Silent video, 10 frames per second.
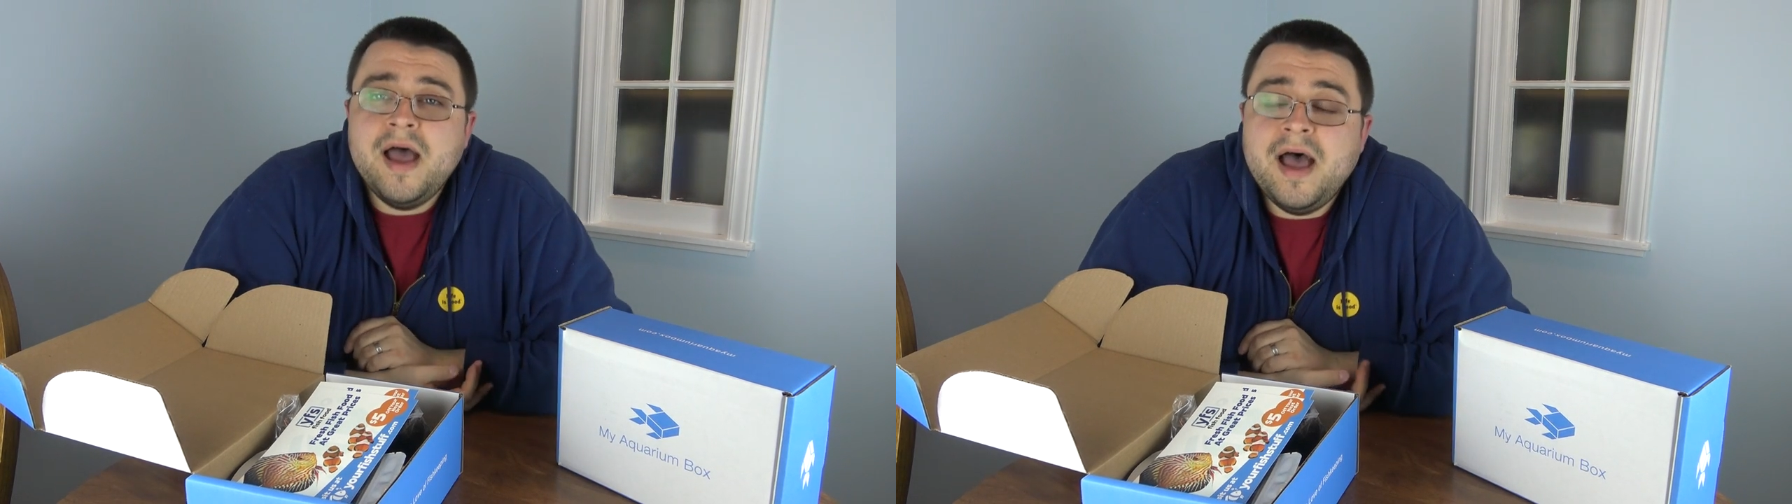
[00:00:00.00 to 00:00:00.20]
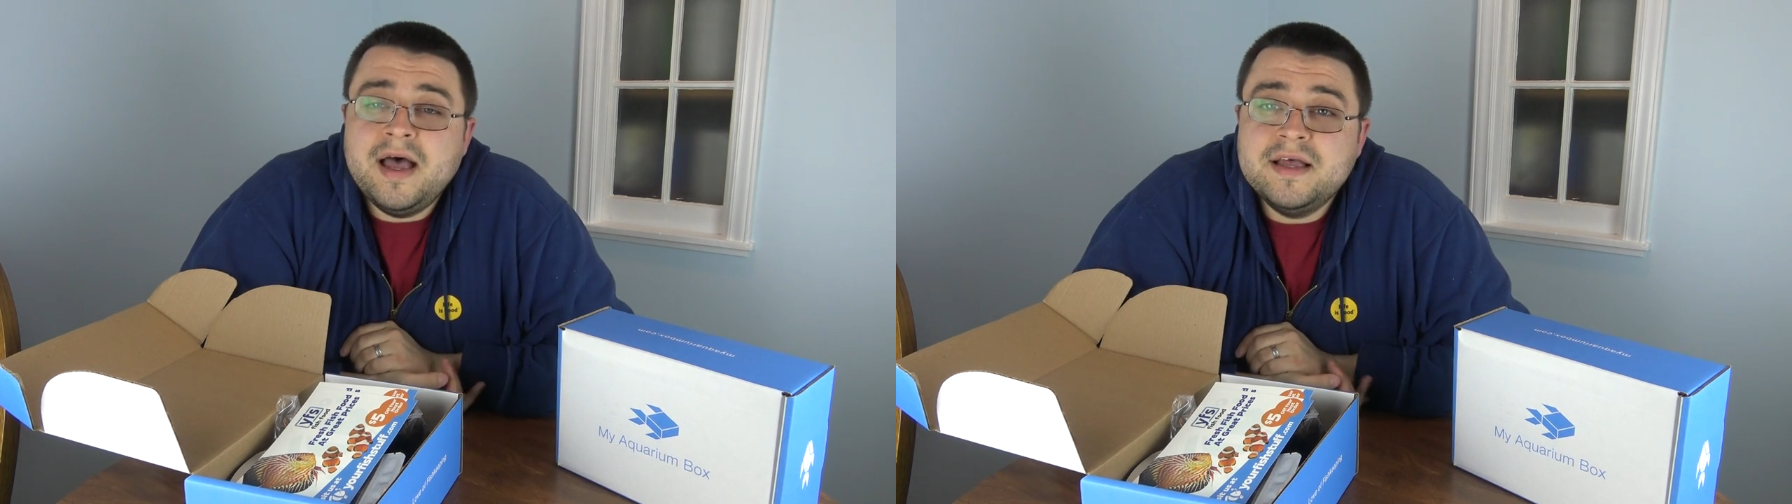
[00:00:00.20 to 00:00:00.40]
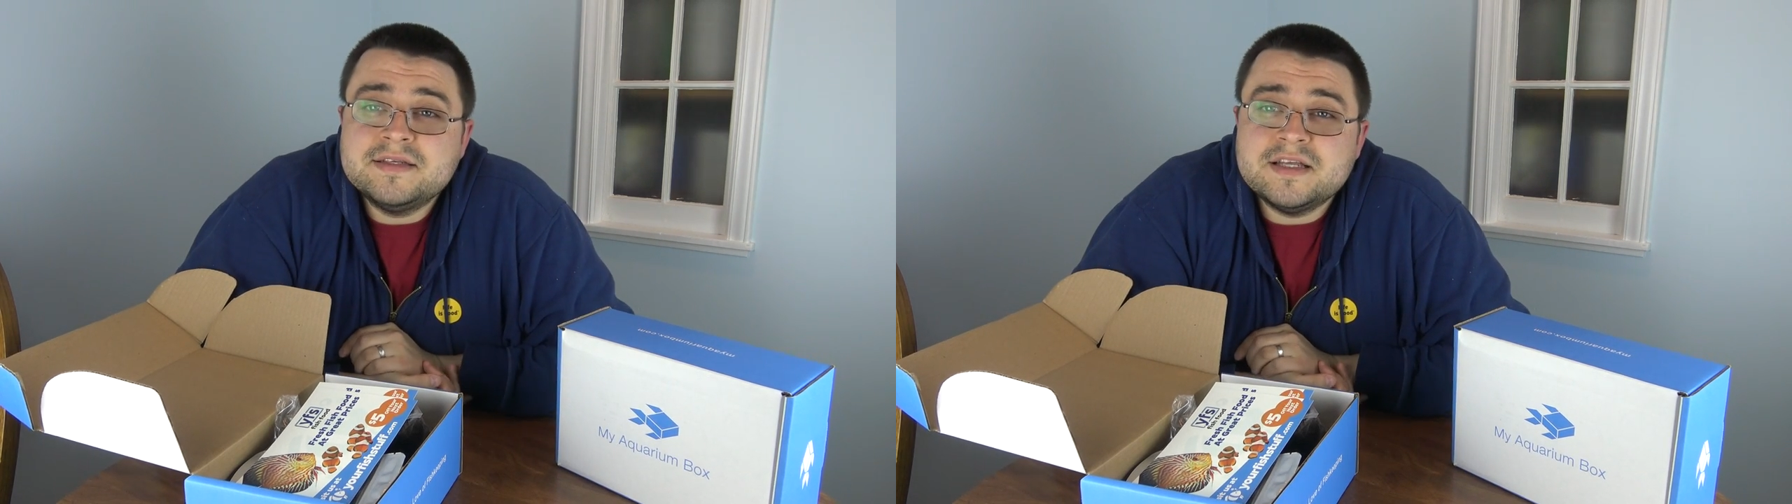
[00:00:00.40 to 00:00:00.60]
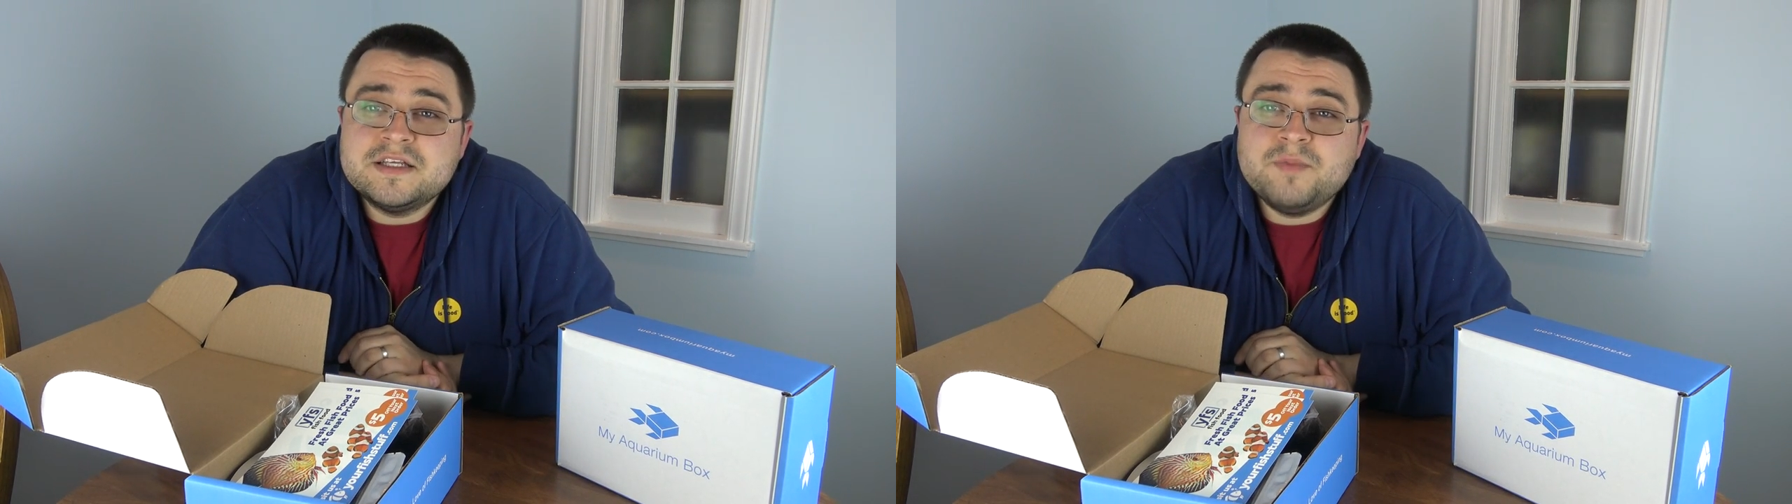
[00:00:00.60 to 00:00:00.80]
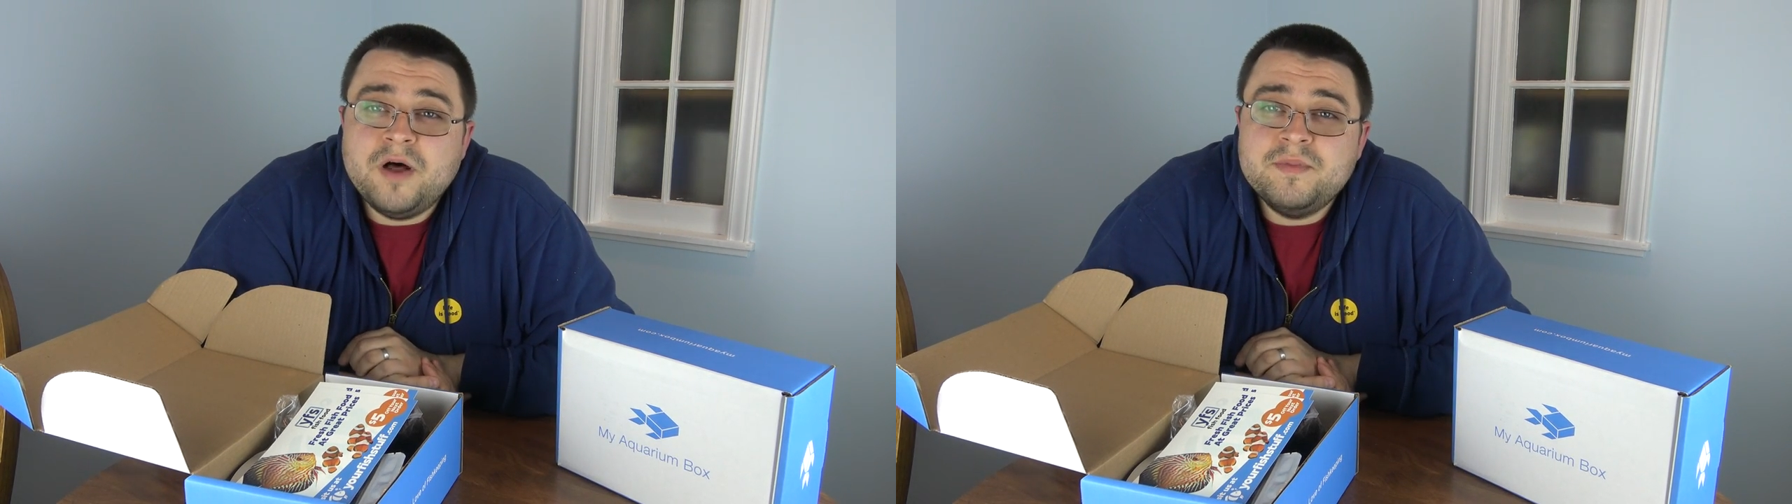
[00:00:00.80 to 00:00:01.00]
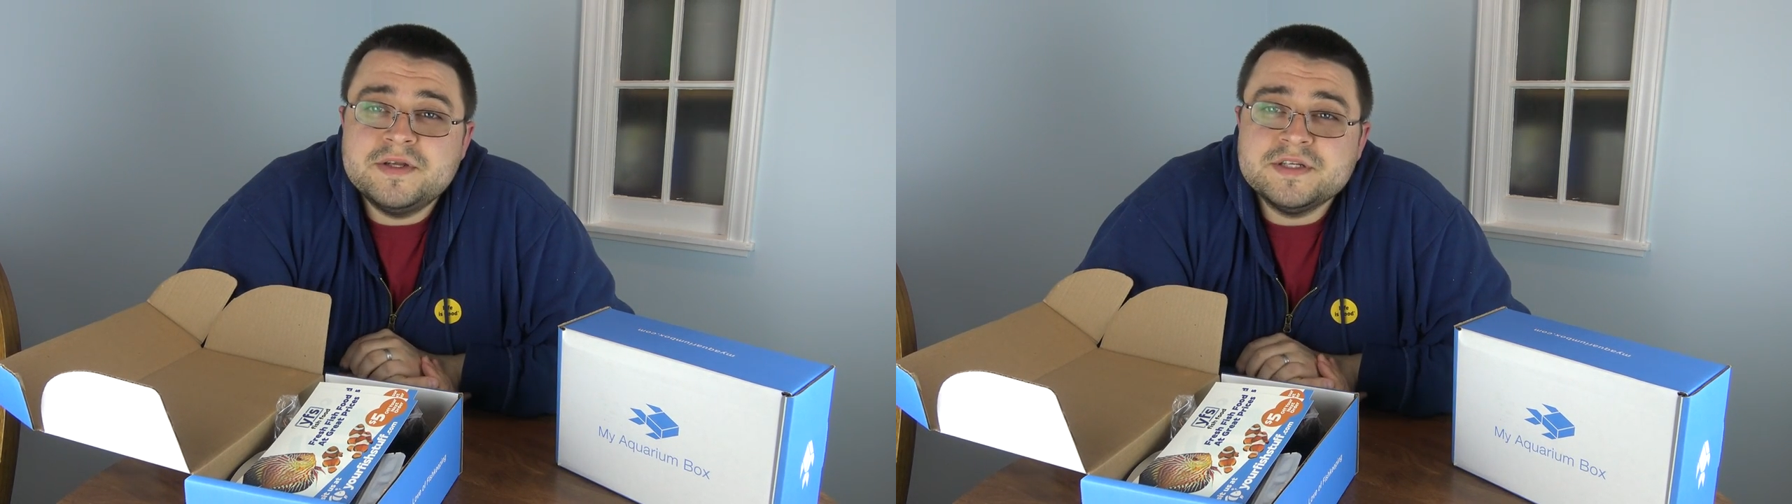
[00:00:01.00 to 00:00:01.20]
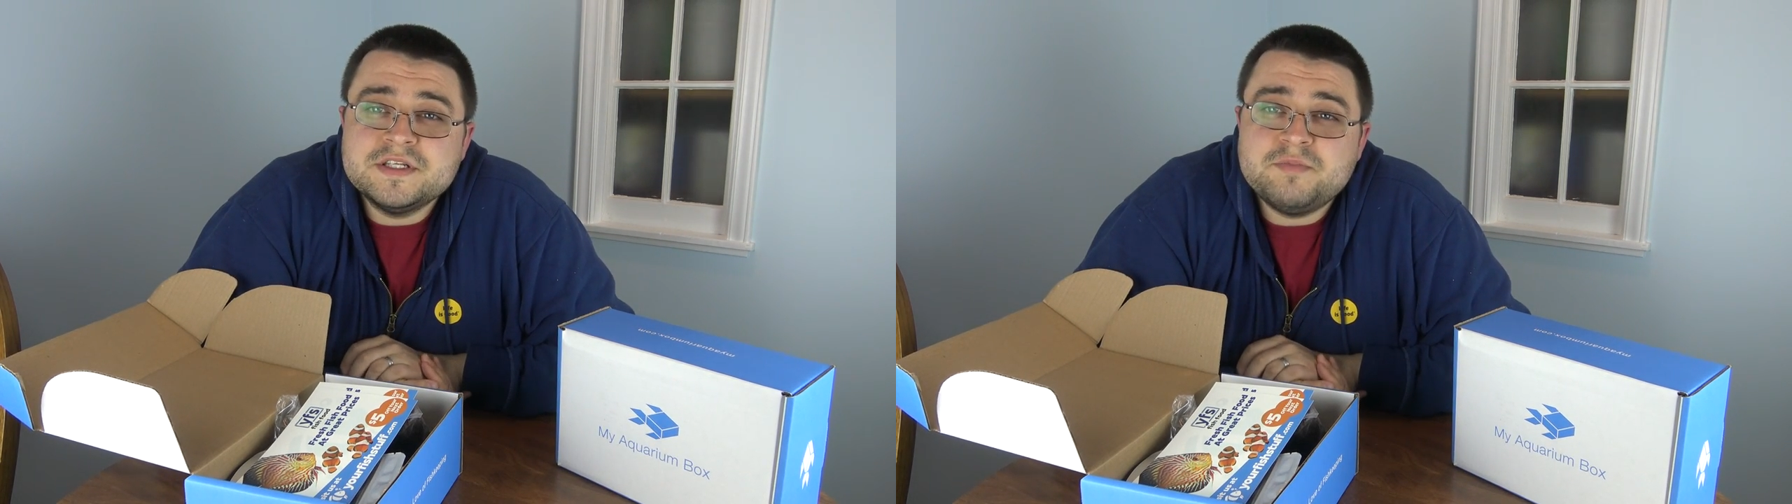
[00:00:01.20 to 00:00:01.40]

as a small business